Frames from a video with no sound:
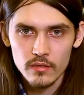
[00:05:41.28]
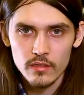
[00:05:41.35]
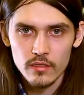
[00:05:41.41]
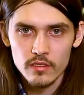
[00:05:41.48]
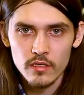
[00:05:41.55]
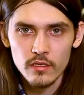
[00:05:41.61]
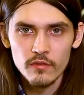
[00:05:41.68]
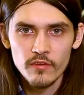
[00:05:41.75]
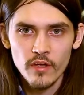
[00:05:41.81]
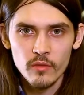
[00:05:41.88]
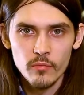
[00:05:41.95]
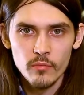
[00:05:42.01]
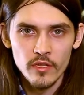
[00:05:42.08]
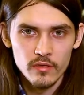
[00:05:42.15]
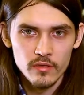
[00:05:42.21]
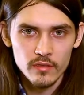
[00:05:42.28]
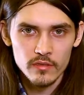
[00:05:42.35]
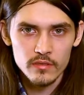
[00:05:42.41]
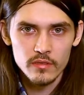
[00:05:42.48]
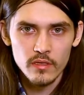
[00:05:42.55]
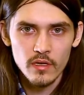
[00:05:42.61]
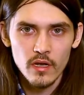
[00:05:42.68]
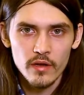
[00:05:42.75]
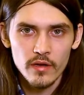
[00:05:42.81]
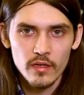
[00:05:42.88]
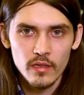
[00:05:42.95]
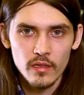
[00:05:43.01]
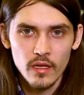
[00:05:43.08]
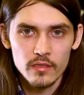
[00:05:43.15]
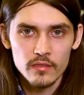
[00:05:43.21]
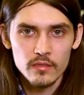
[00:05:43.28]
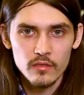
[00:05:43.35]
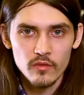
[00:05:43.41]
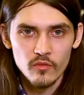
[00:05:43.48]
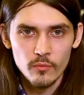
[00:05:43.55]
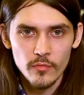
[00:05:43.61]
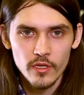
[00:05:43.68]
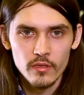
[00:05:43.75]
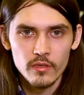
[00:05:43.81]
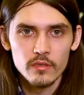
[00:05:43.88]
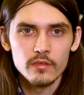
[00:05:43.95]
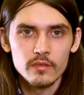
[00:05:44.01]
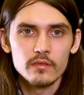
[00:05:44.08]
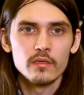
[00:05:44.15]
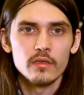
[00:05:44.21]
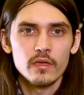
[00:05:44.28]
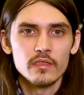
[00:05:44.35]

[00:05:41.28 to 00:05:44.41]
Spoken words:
The sulfide minerals are a class of minerals